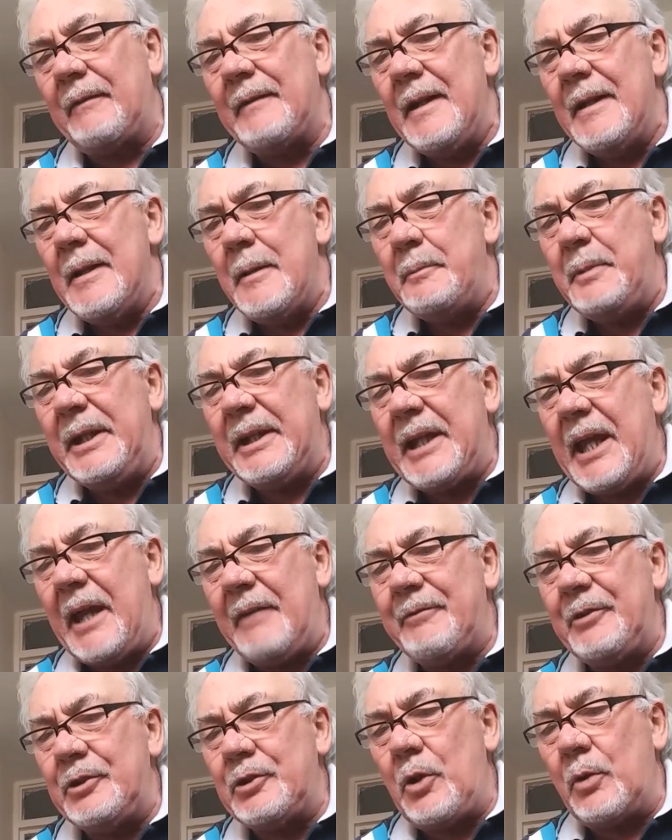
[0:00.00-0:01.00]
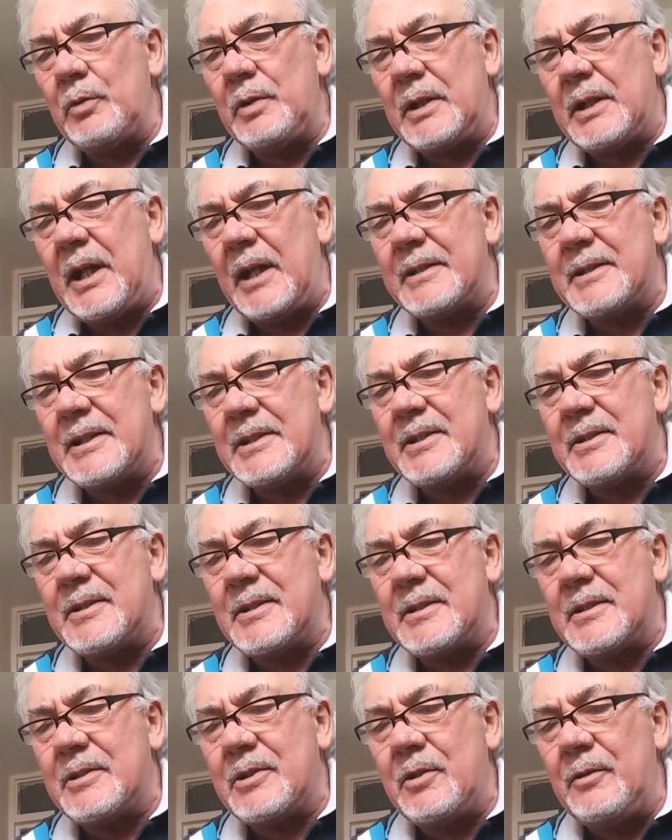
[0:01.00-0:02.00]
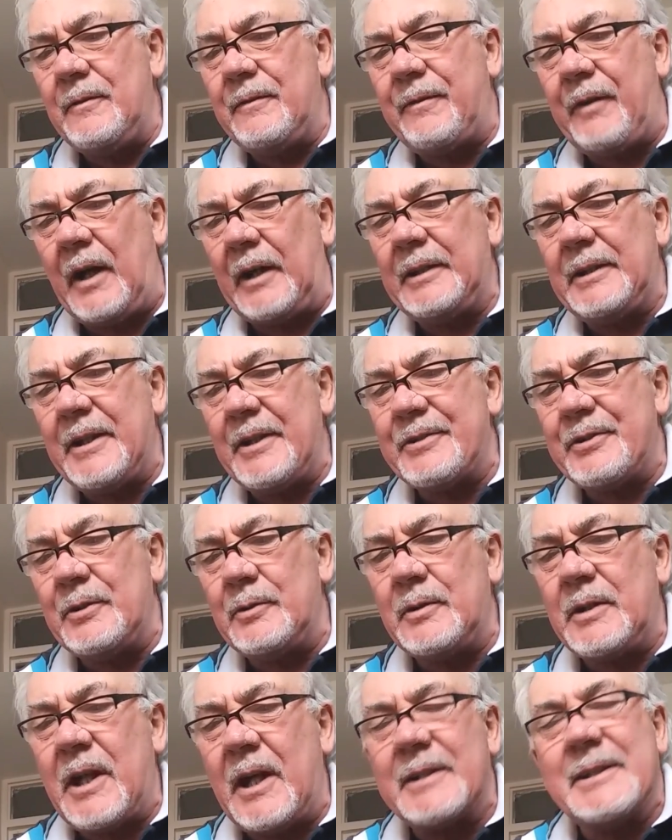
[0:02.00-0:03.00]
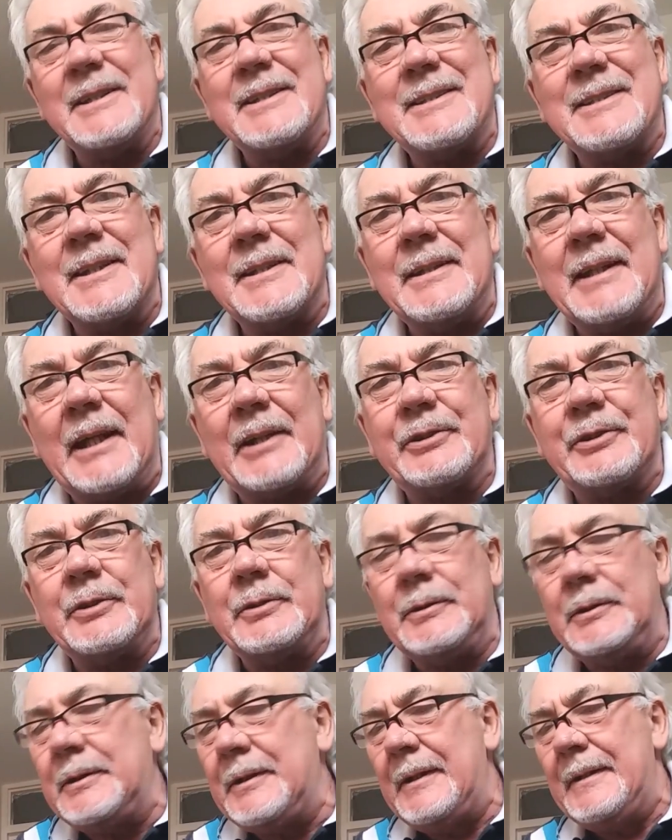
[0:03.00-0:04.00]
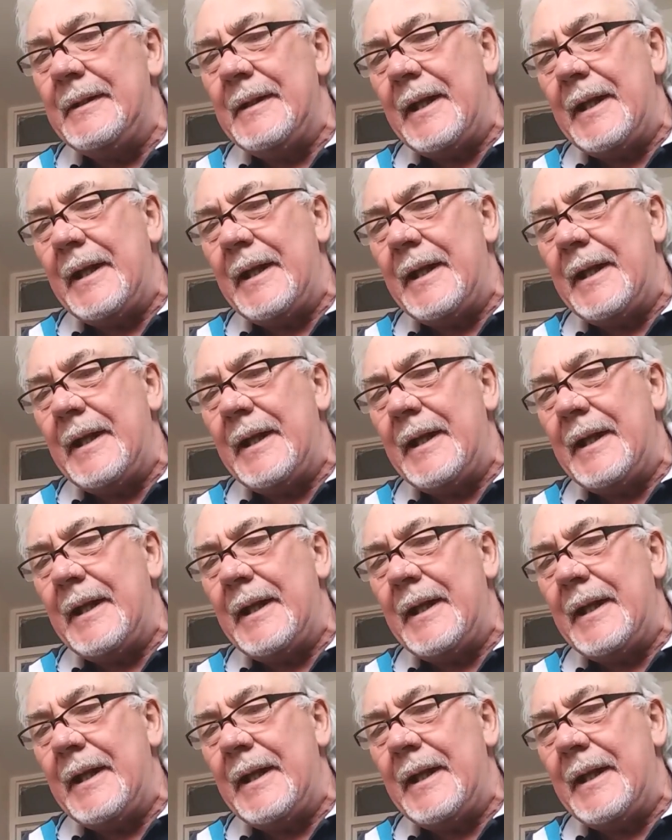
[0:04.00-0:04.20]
out. Be careful you don't cut it too fine, because you'll cut into the actual